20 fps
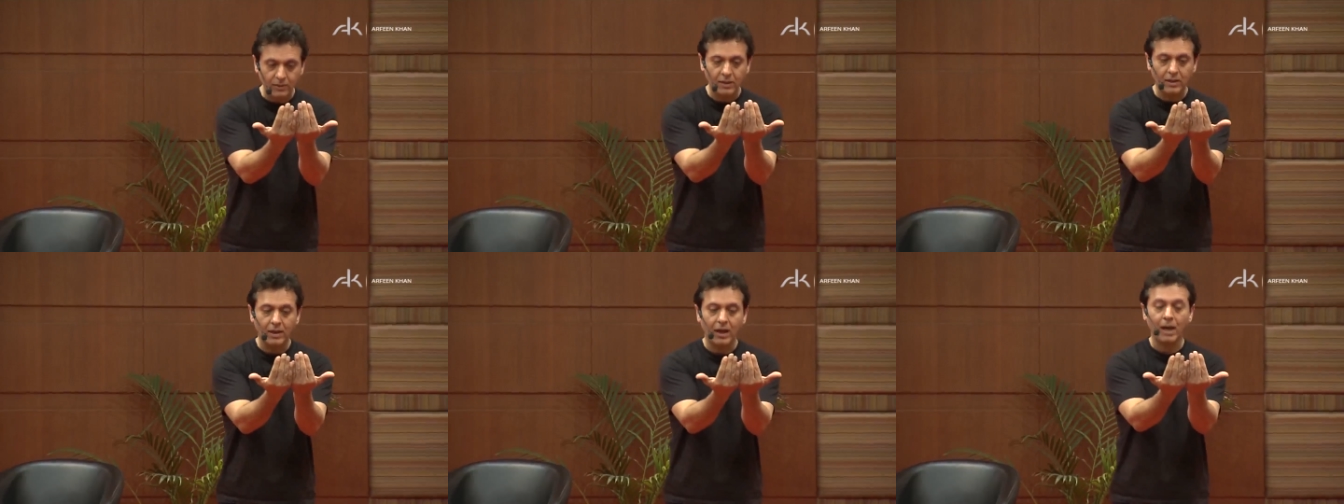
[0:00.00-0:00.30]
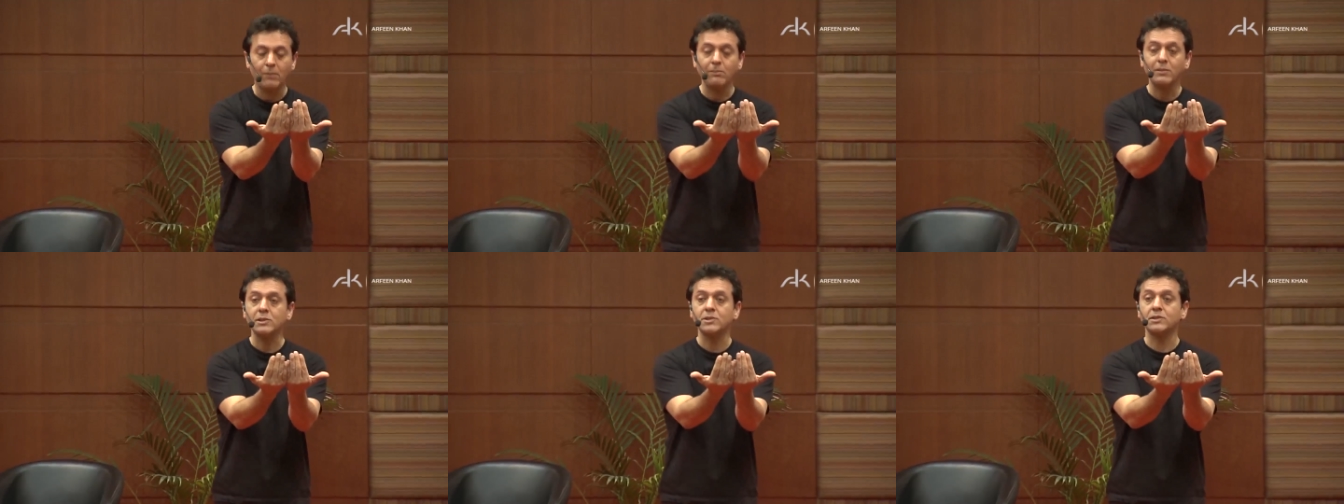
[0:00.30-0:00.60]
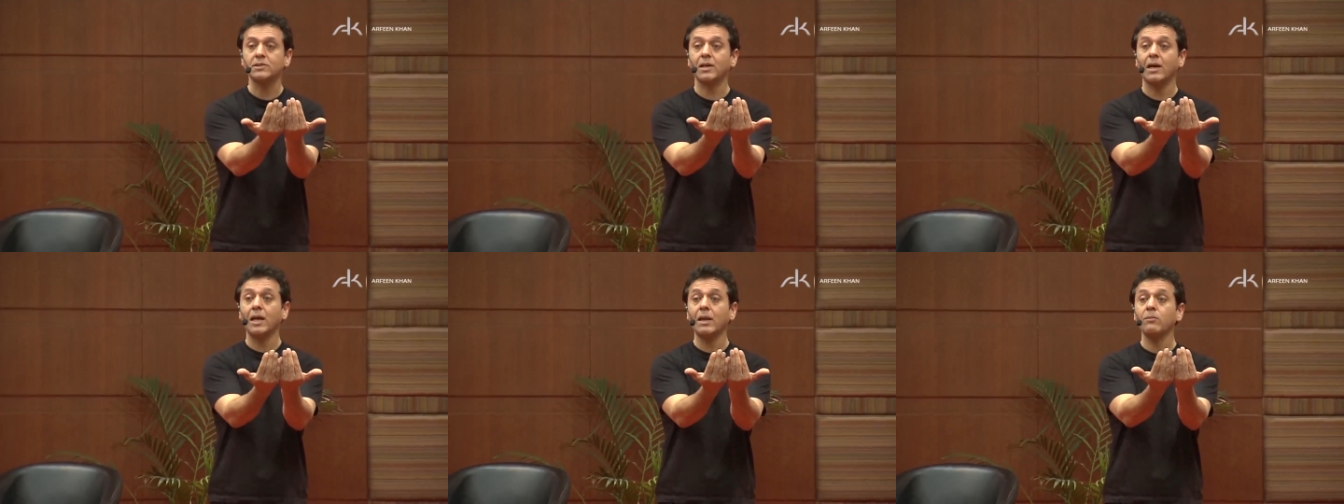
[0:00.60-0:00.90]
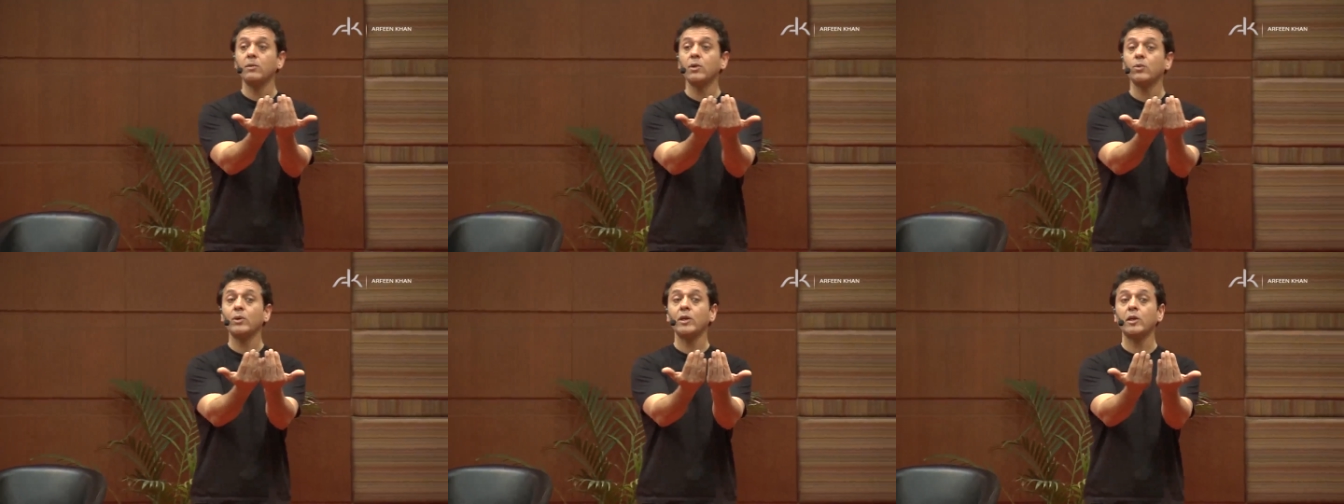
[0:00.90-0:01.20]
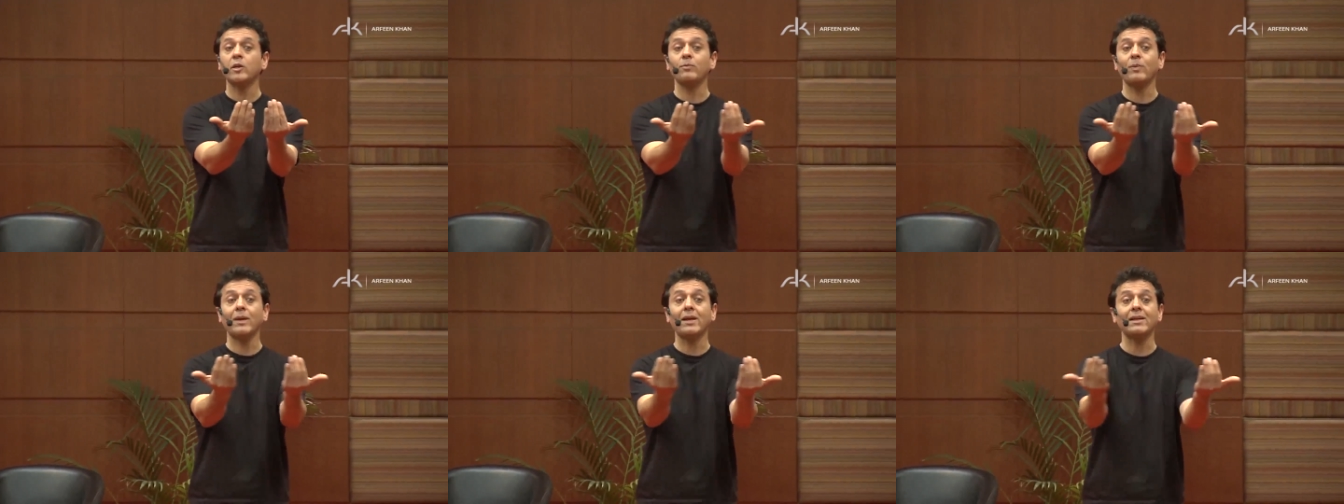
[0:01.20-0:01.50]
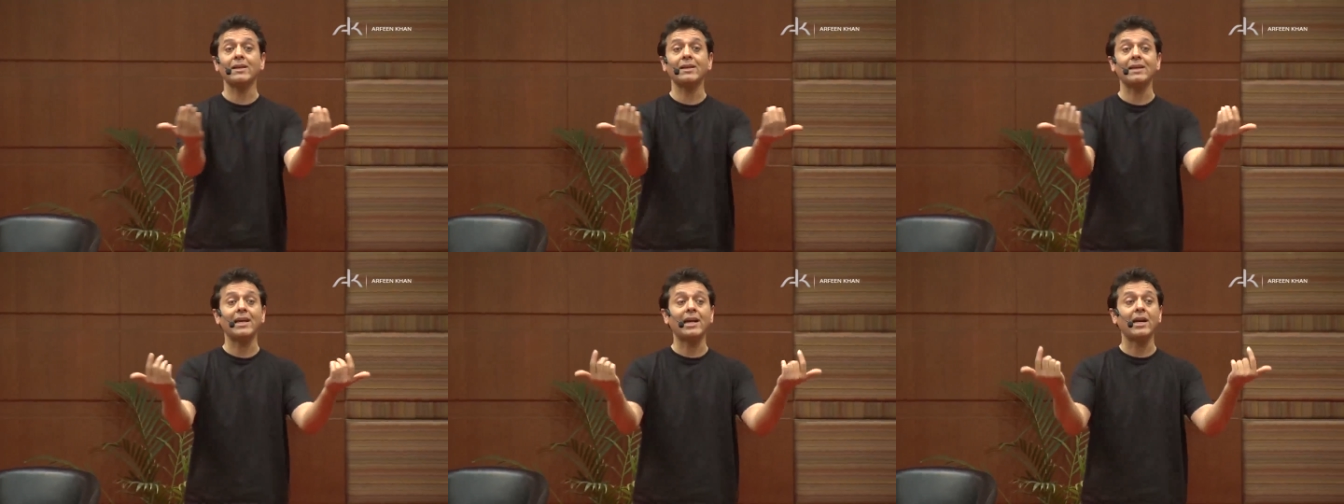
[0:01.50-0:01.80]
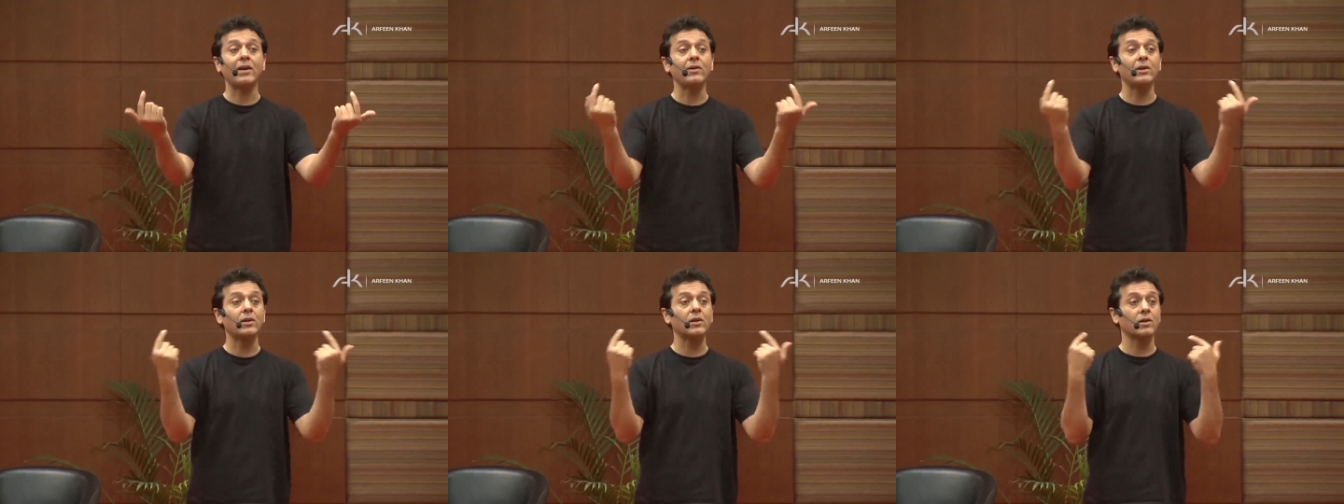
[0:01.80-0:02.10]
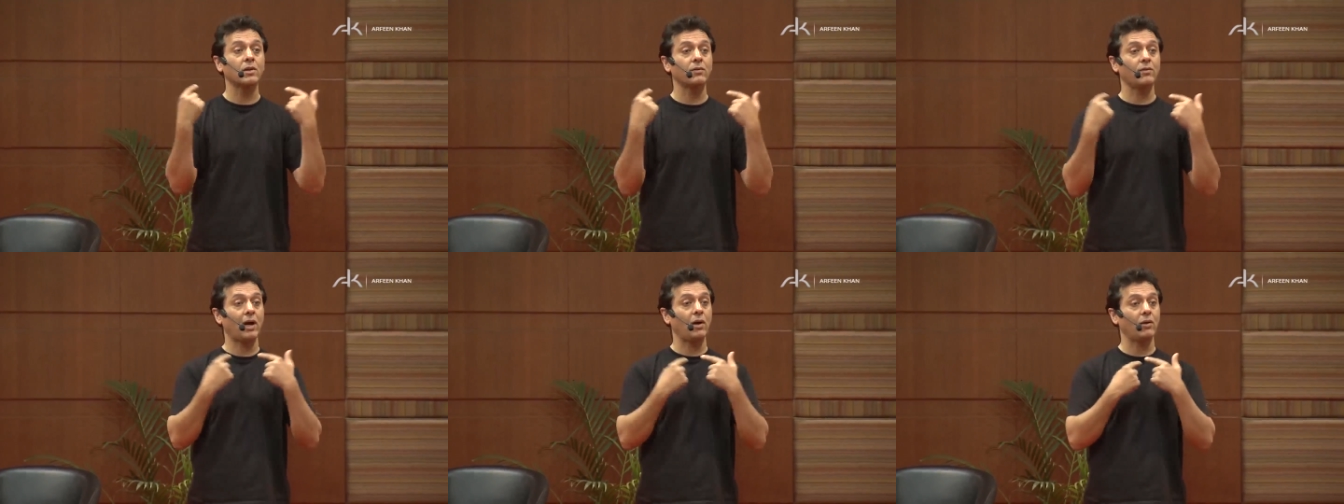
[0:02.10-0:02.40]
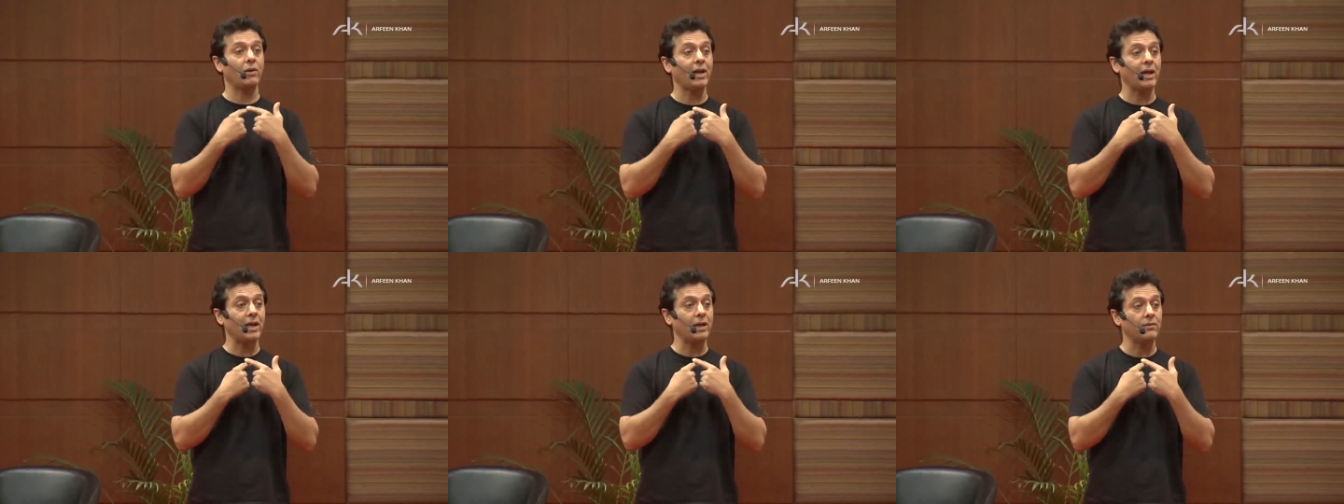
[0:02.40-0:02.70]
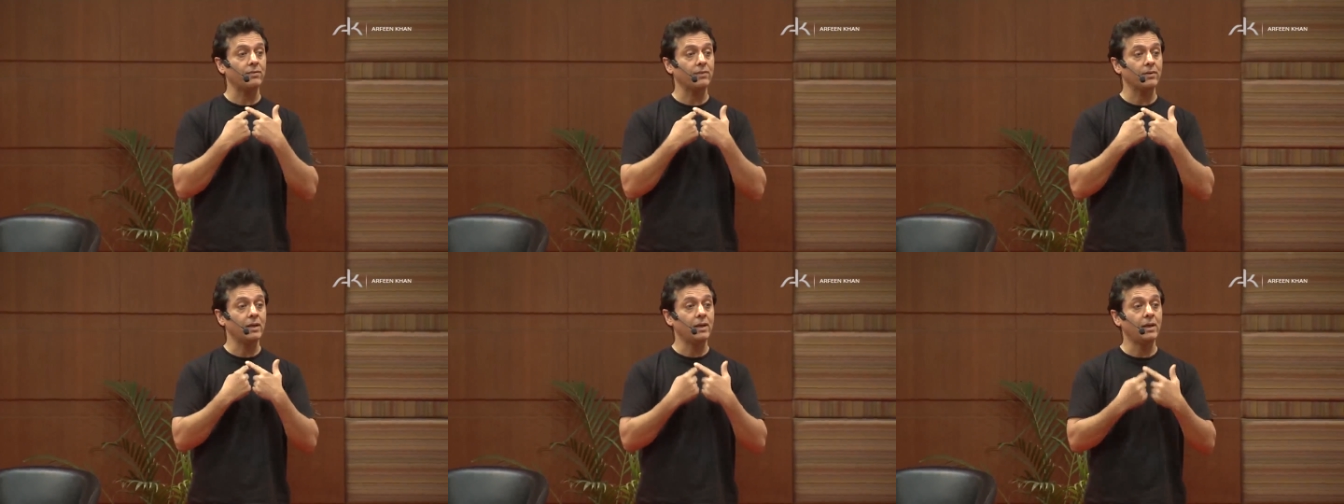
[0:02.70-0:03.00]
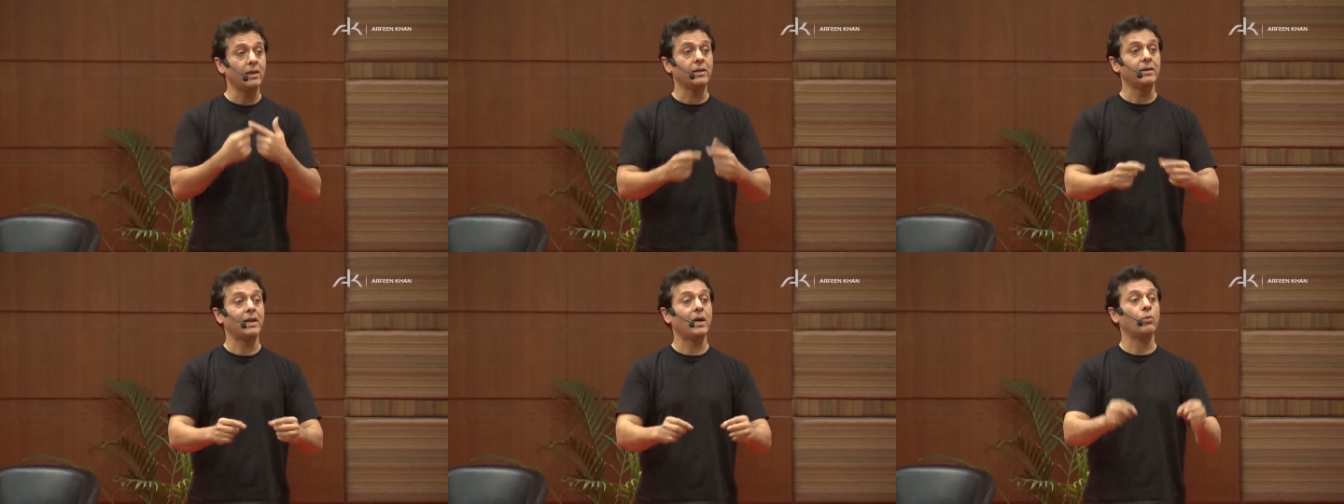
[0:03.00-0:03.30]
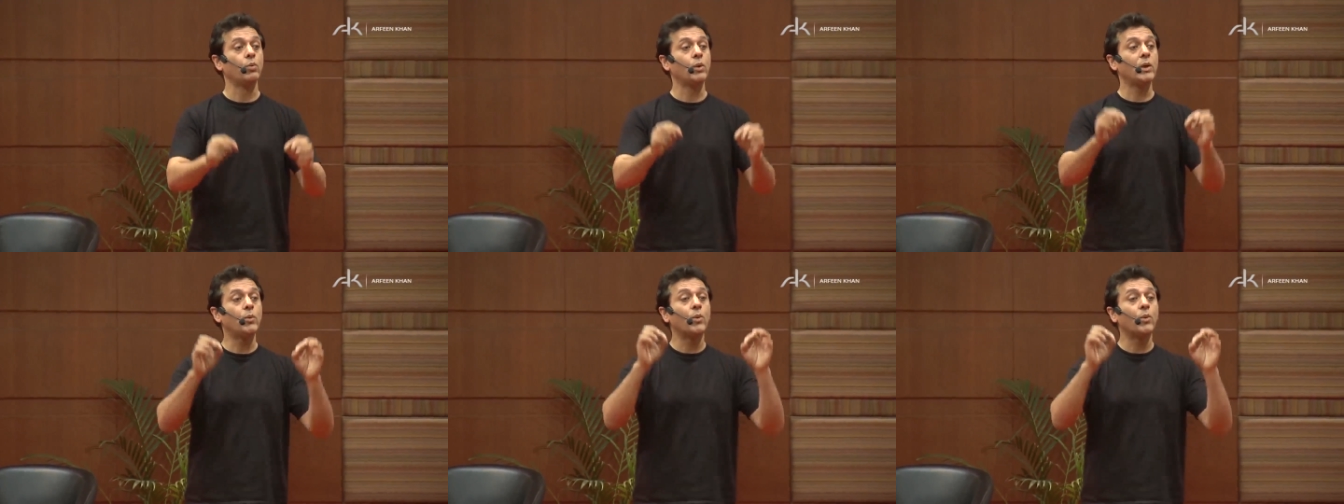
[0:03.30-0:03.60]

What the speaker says: how much time do we spend in areas of our life that we will